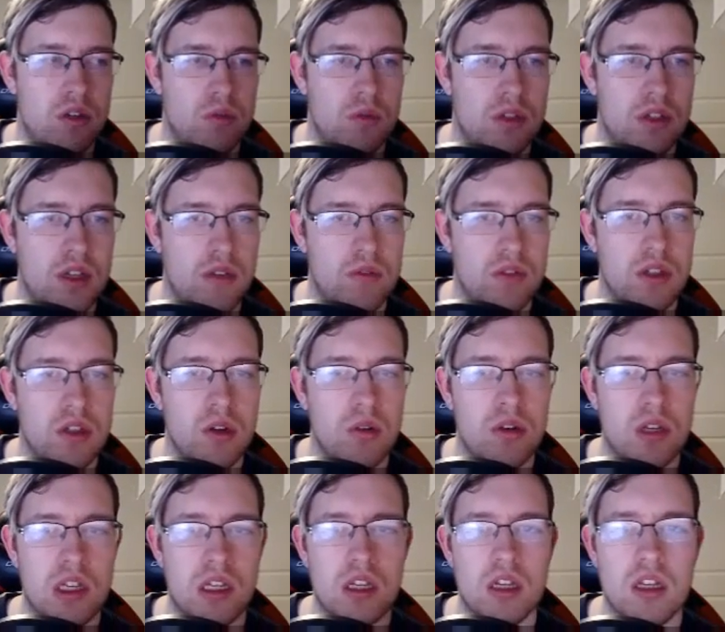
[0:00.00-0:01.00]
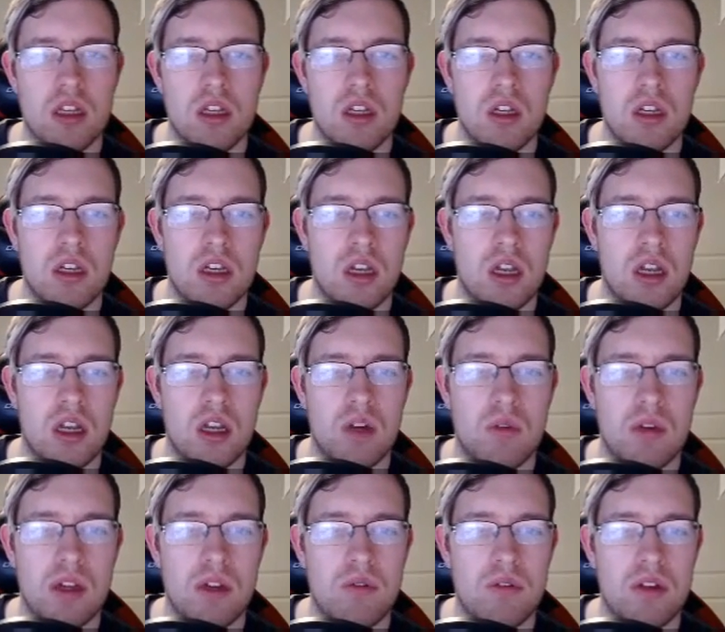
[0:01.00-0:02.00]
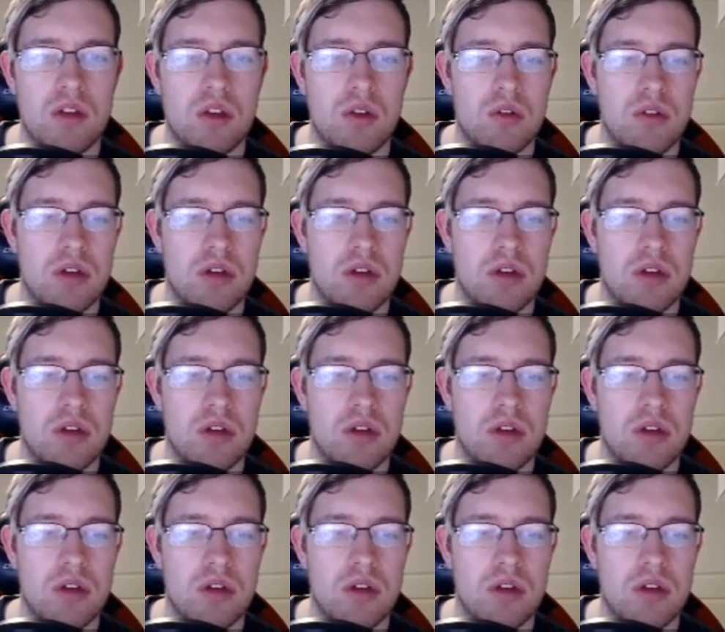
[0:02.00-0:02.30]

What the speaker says: we definitely don't need. We definitely don't